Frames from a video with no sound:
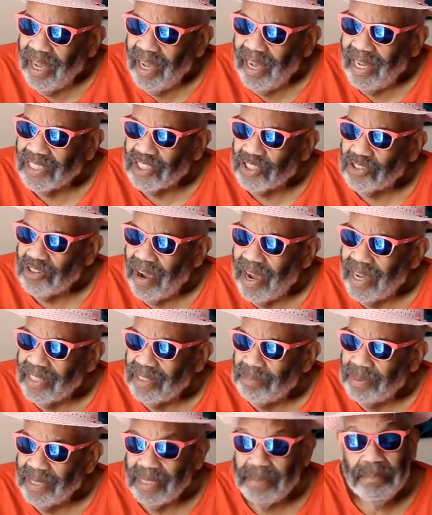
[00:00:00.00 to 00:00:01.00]
I try
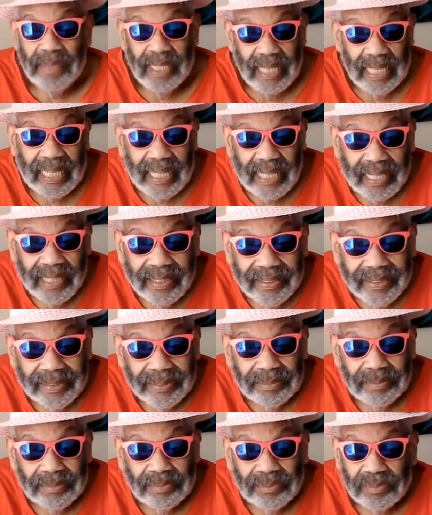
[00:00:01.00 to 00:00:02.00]
to be me.
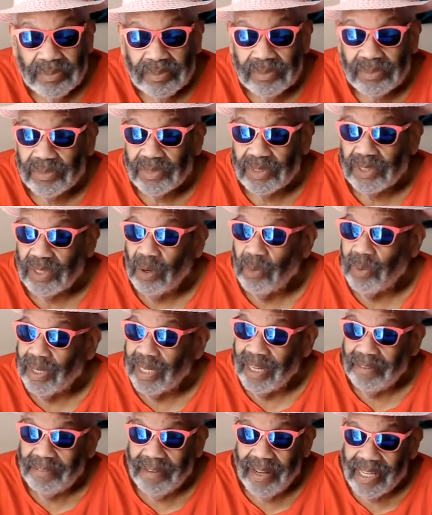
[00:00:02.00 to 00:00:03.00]
So
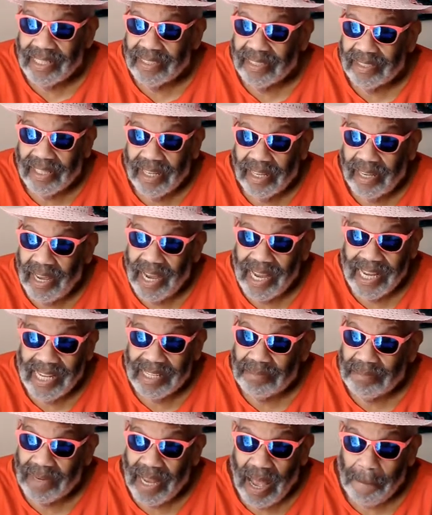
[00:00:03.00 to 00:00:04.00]
whatever I say, I
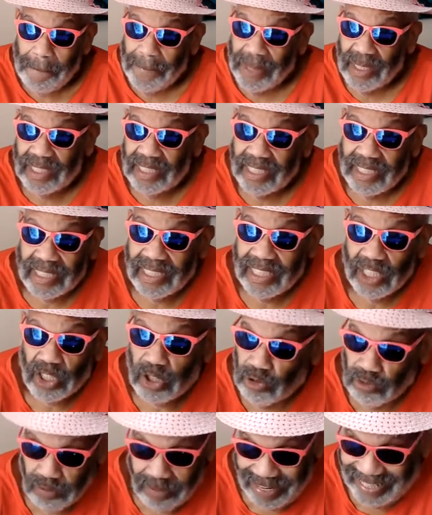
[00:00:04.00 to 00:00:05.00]
am not politically
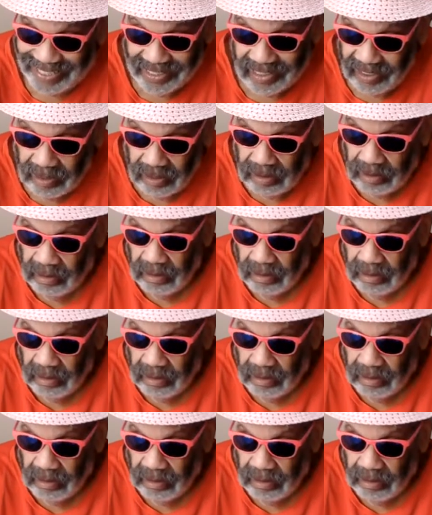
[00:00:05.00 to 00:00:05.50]
correct.